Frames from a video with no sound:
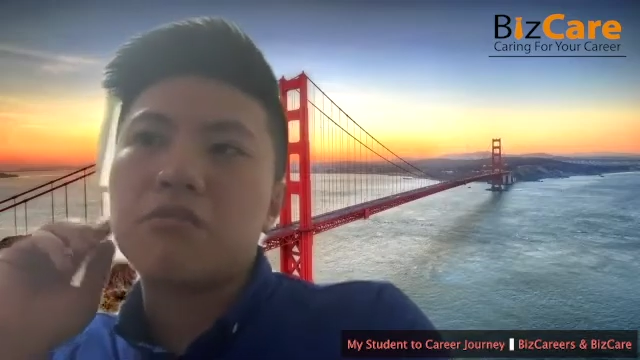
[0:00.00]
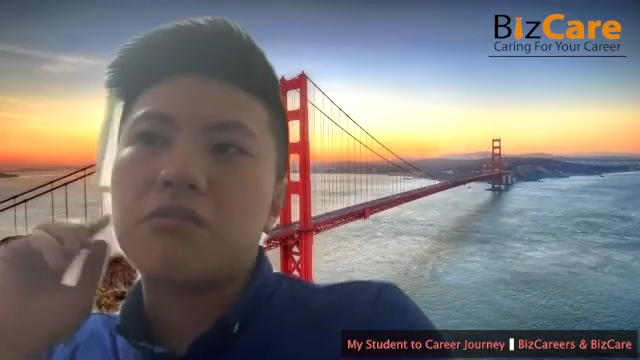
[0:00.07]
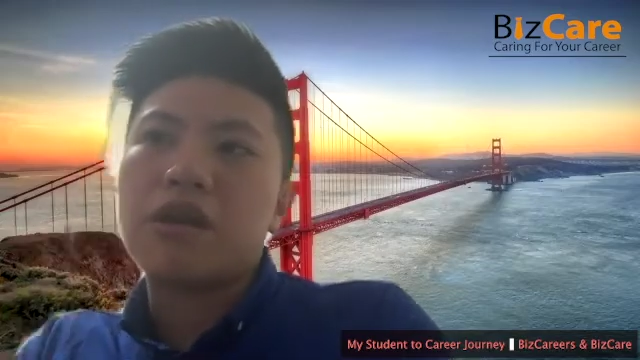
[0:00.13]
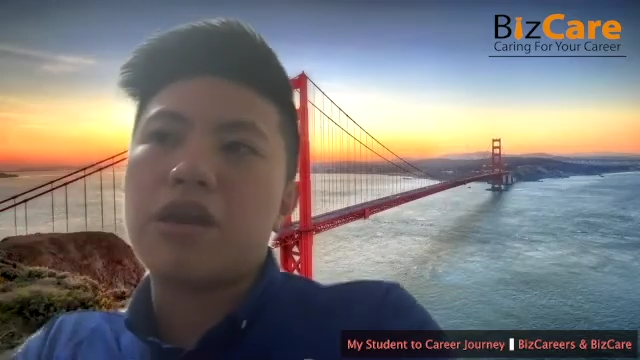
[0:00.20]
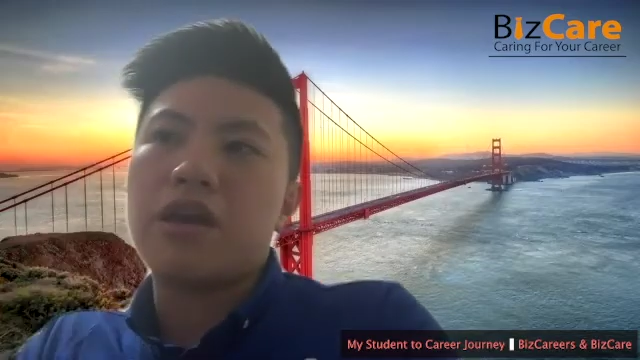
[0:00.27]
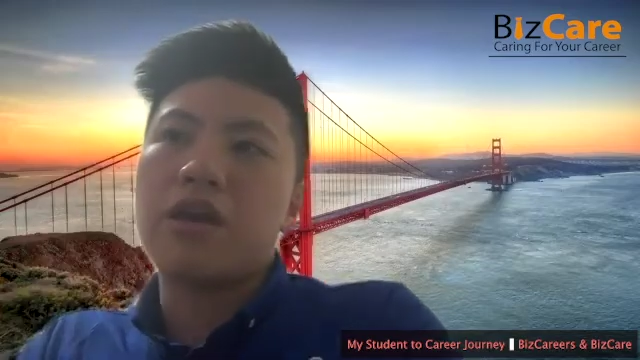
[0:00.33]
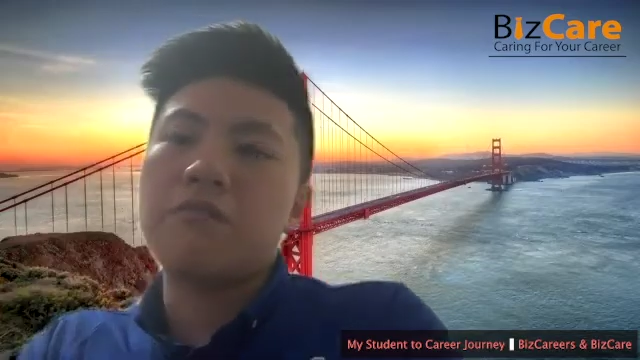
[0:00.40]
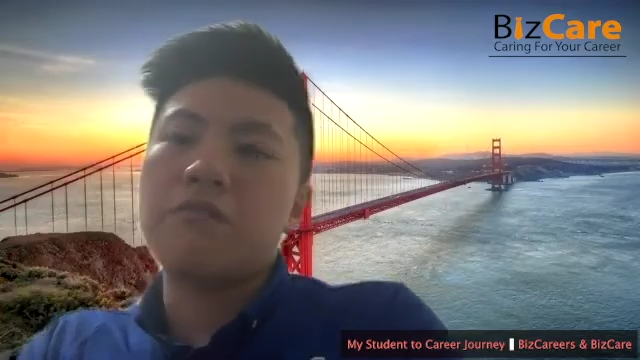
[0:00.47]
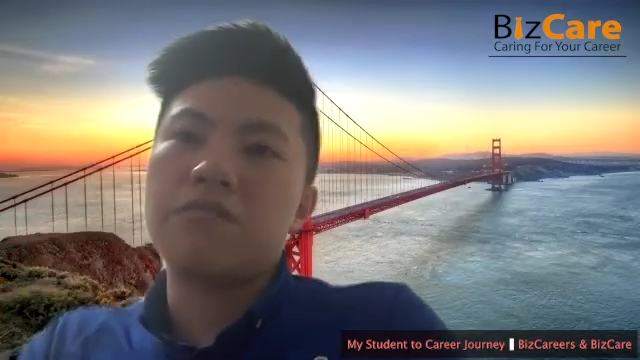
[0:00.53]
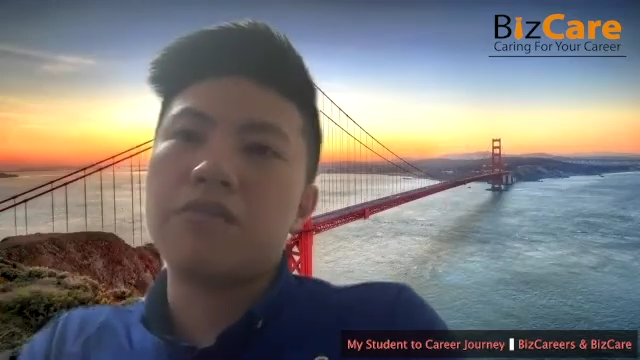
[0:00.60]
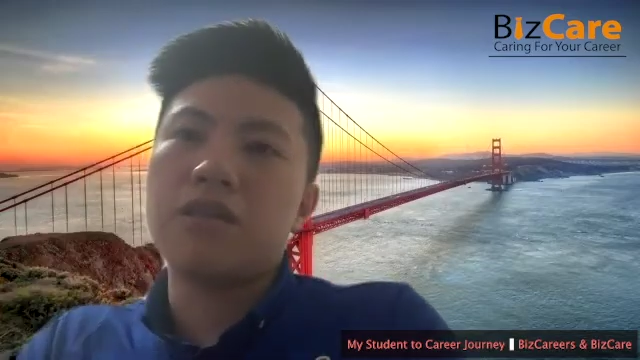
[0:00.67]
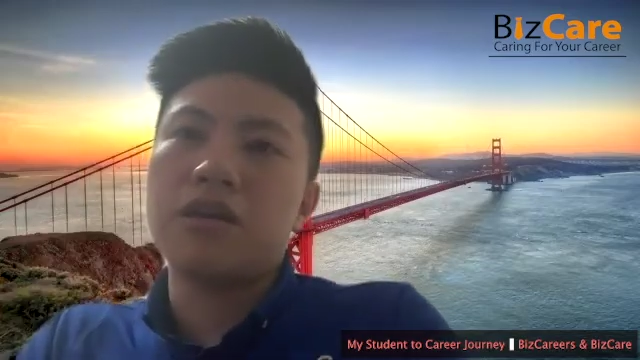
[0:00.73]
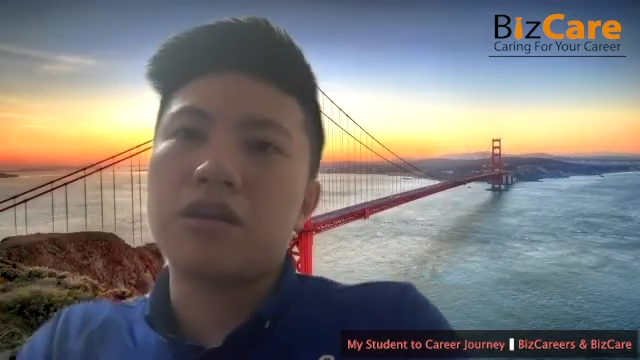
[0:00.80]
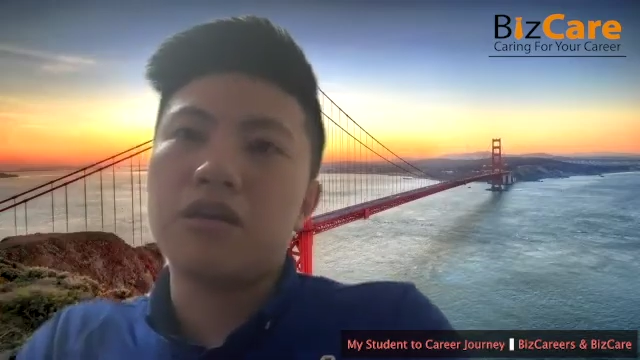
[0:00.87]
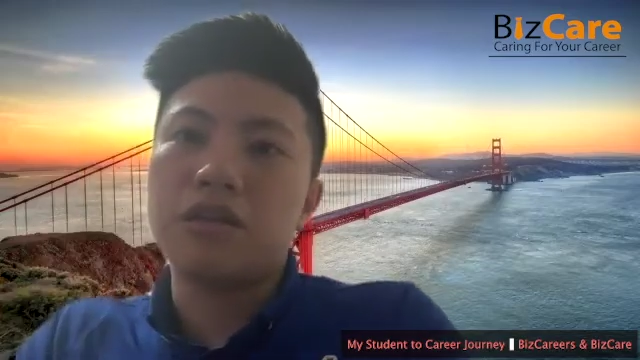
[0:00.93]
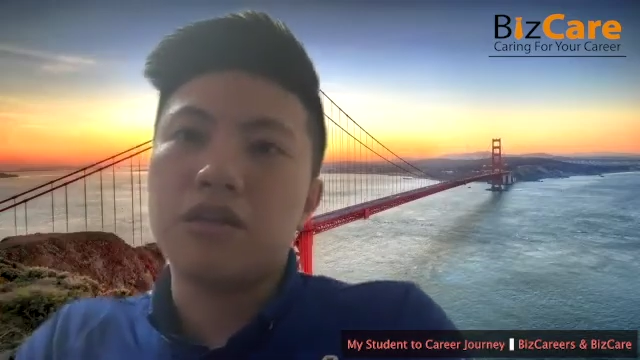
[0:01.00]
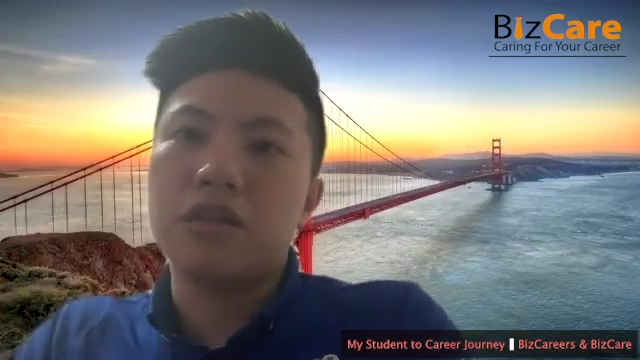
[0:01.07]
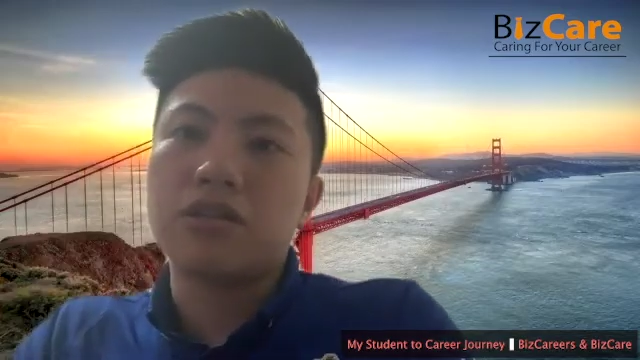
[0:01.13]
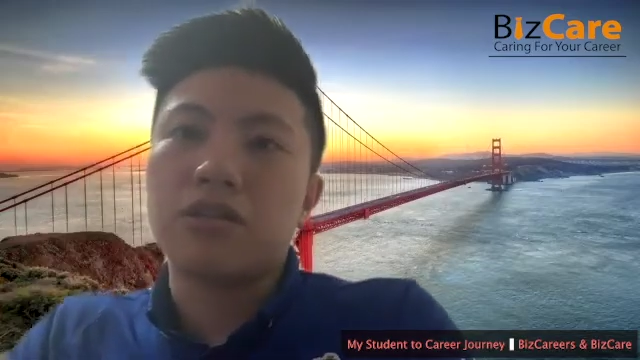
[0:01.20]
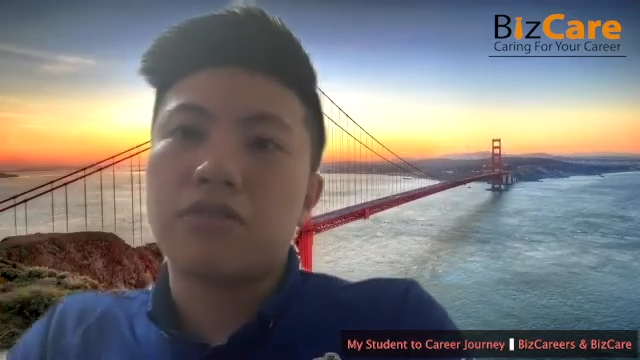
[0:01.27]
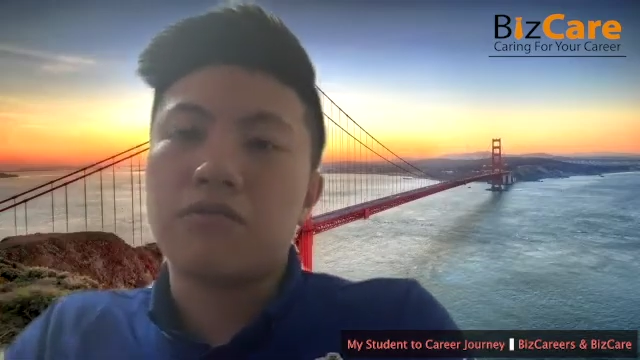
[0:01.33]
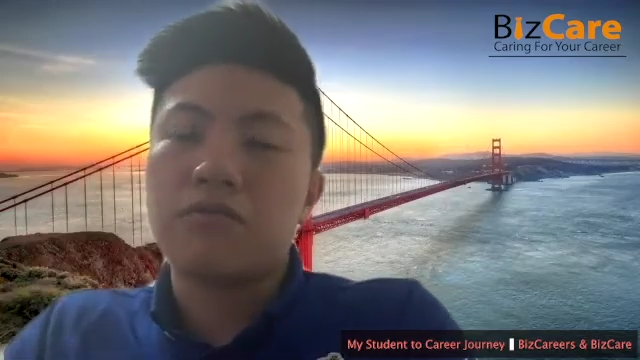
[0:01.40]
where I am in
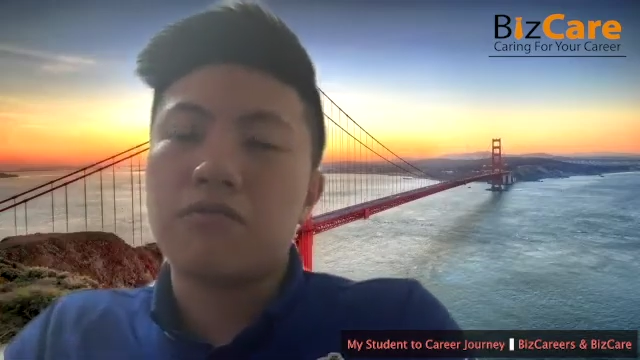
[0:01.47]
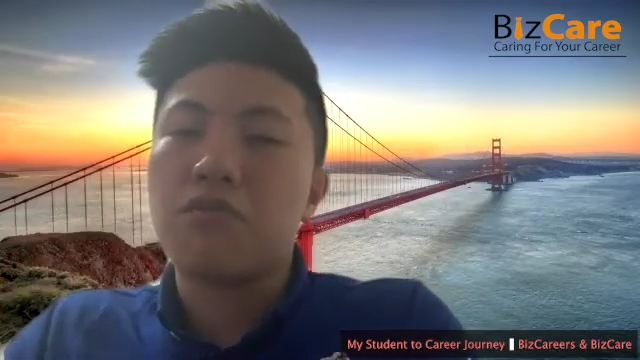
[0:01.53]
terms of